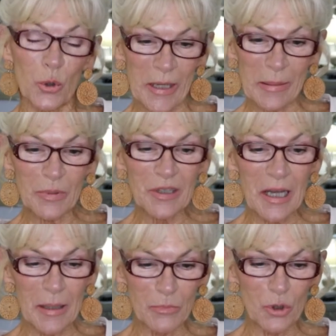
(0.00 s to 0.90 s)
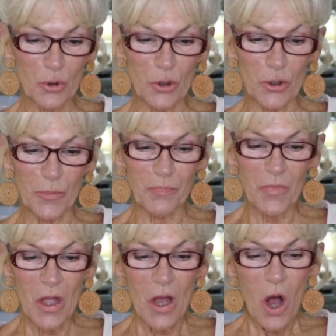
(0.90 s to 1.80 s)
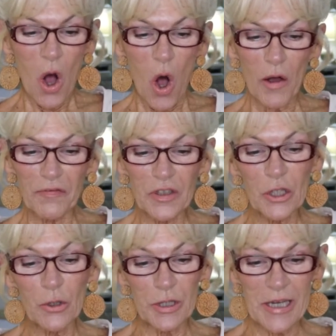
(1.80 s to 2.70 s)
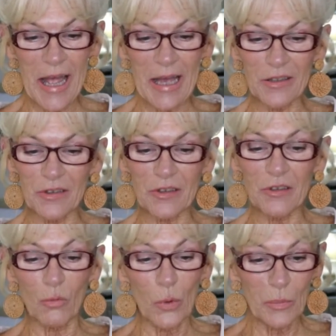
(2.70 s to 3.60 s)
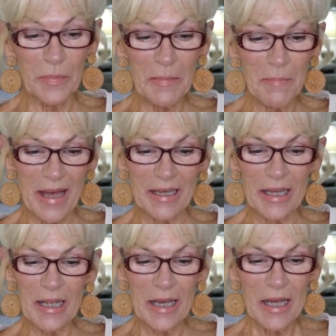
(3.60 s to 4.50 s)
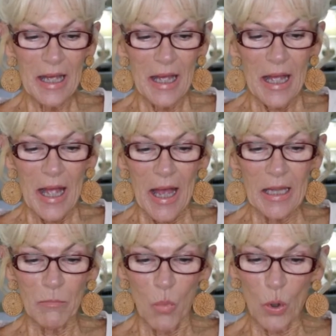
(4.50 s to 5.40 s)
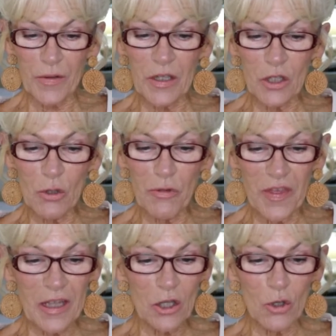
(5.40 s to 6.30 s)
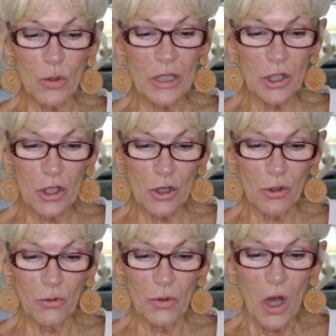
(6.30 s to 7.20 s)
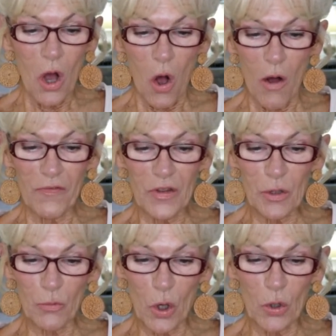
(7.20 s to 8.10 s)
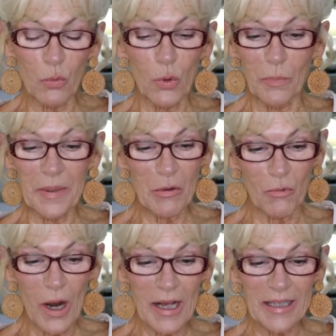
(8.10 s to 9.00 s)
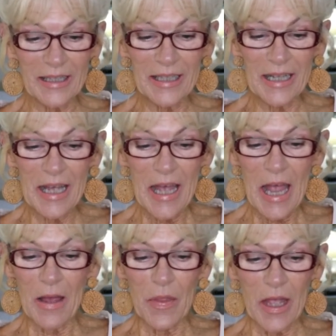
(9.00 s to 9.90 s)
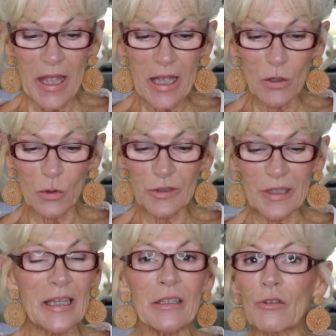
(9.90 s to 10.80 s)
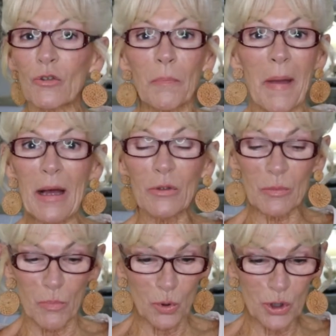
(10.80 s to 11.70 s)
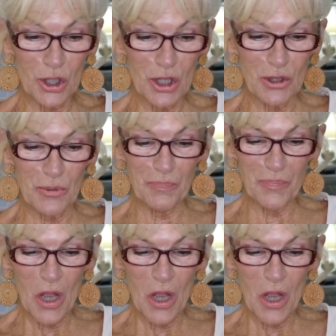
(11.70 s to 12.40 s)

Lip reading: Dreams Come True. Often your tasks will be many and more than you think you can do. Often the road will be rugged and the hills insurmountable too.